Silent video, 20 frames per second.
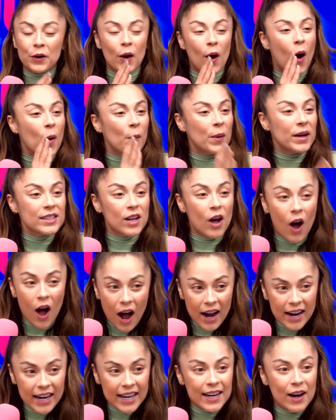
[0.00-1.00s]
always
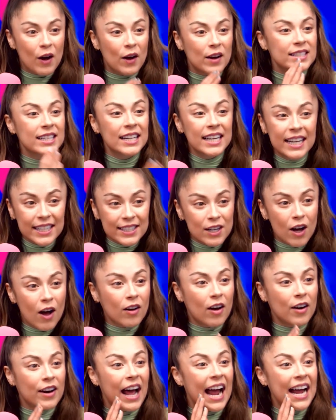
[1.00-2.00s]
on it on yeah.
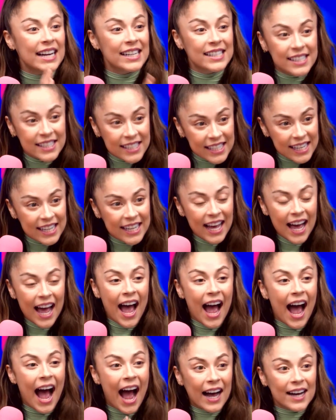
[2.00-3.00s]
TikTok, on IG.
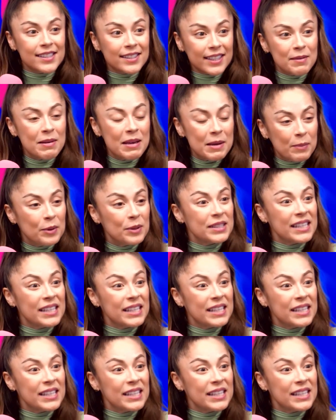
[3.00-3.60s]
Yeah, yeah, asking people's